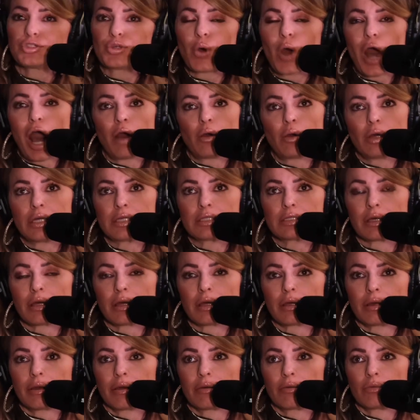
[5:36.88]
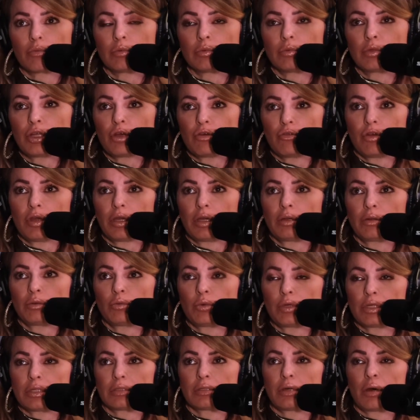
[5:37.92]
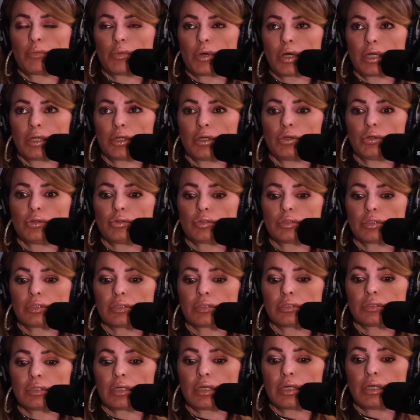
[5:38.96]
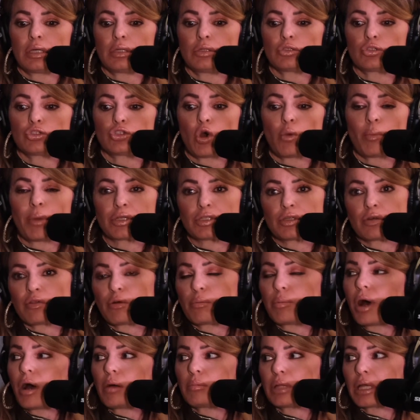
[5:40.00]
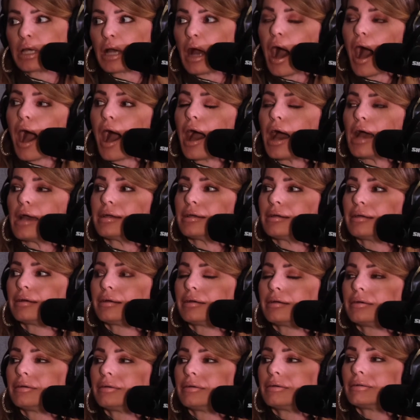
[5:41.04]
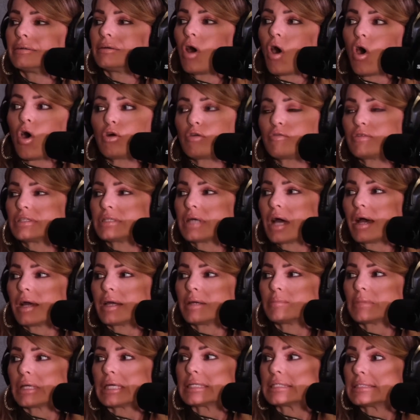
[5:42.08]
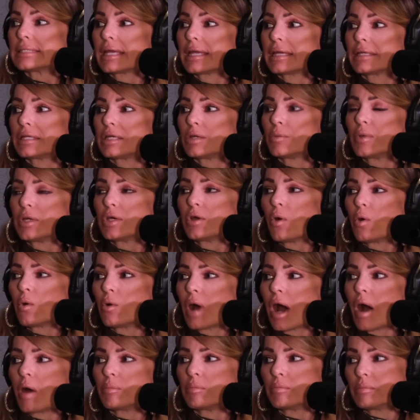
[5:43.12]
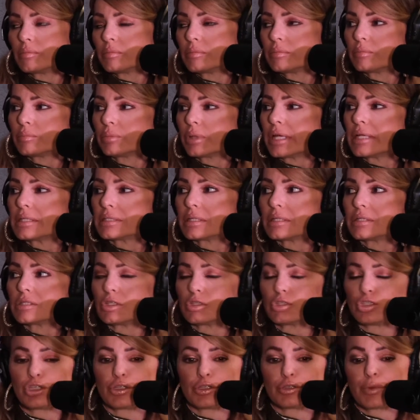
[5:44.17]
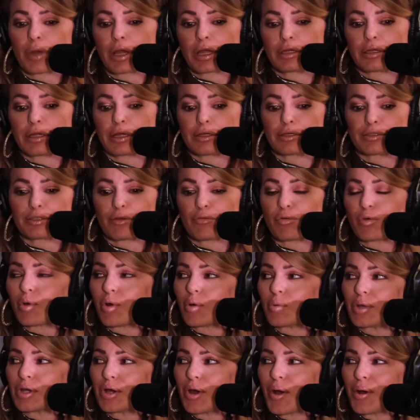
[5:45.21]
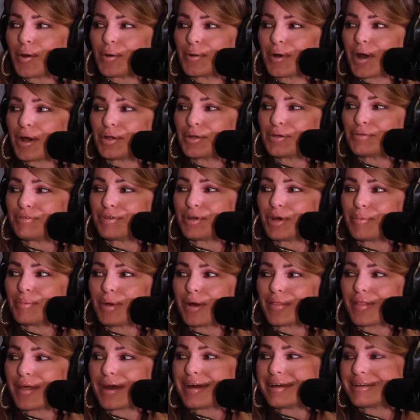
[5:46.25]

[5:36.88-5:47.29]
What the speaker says: how is it living with someone who's in so much of the public eye all the time? Like Sandy, we go out places and she's recognized everywhere we go. How do you feel about that?